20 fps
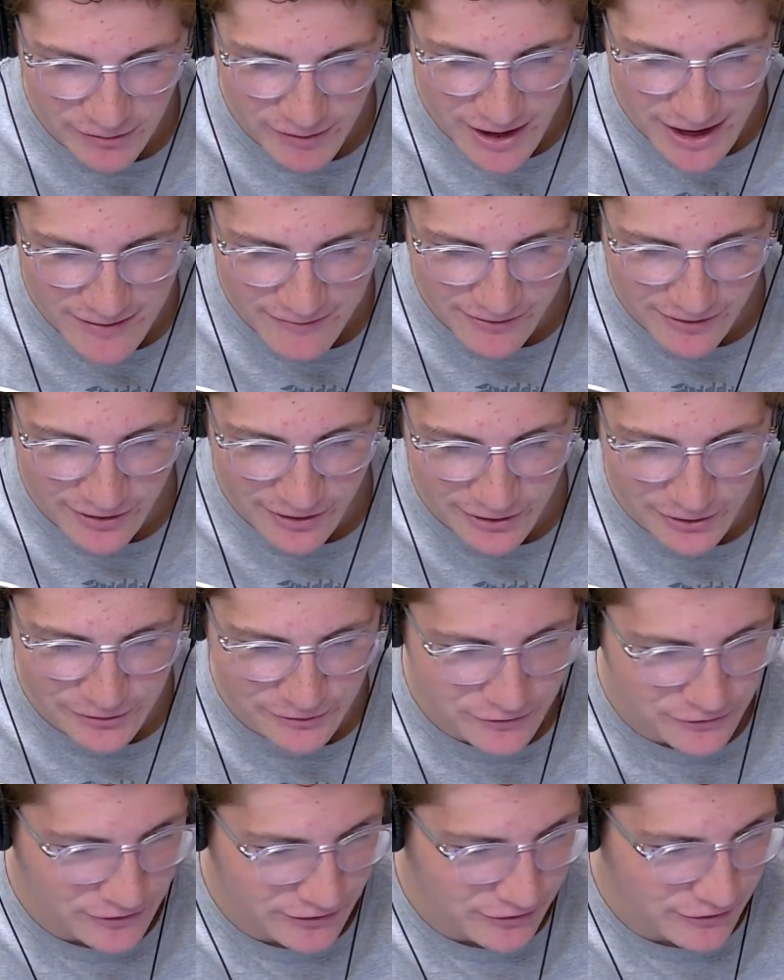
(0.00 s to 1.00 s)
Has an ERA of
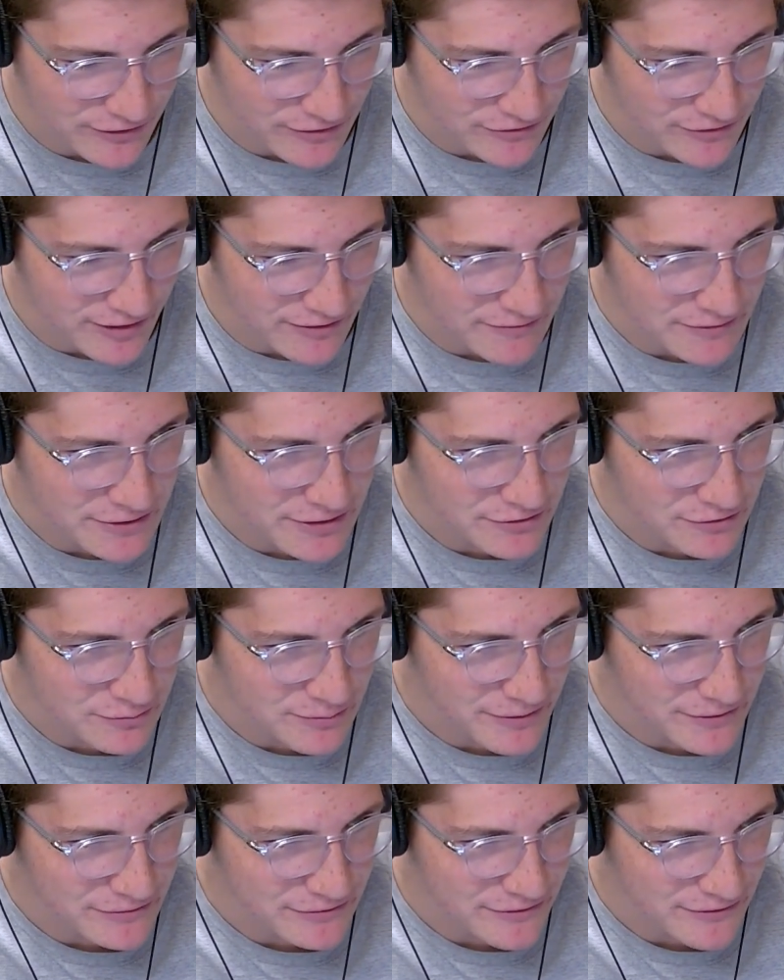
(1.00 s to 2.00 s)
167 this
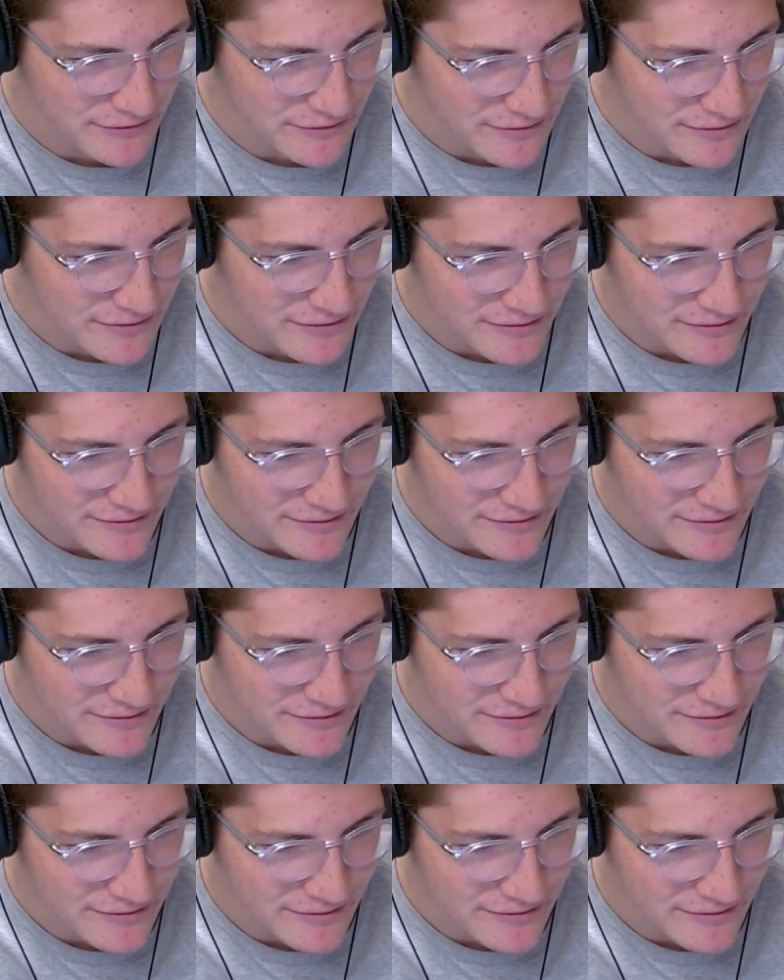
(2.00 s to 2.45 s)
postseason.